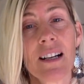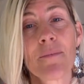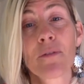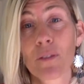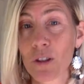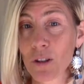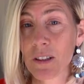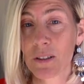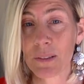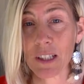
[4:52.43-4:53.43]
fruit sugar
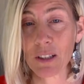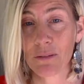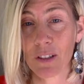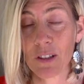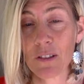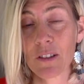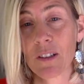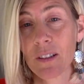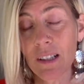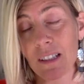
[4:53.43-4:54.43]
is really good for you,
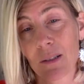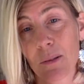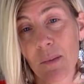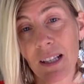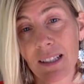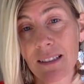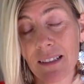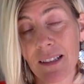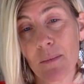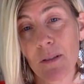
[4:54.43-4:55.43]
so I just want to make a
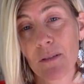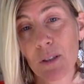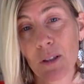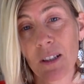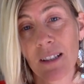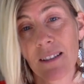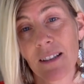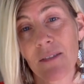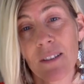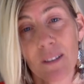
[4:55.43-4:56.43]
disclaimer. Sugar in
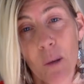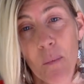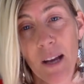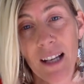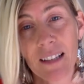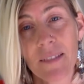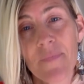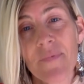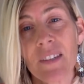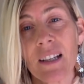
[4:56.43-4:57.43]
itself is not bad,
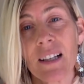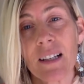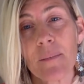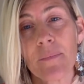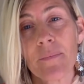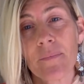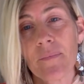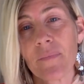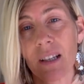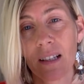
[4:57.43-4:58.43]

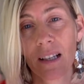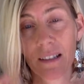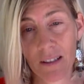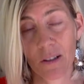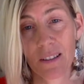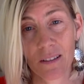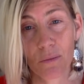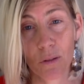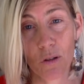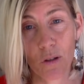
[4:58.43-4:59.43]
as long as it's
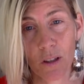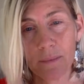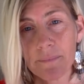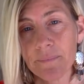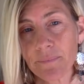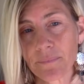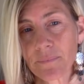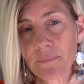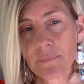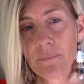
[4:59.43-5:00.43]
fruit sugar.
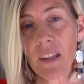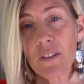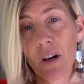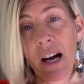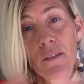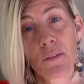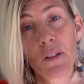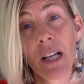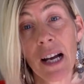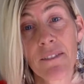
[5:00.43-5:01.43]
So high
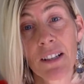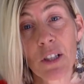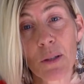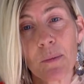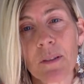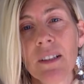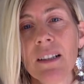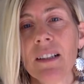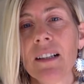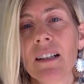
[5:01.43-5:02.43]
fruit, high vegetable,
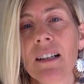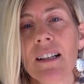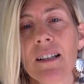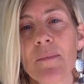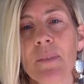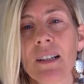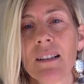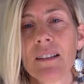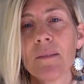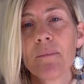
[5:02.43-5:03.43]

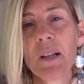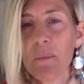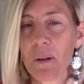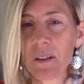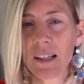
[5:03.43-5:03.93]
minimal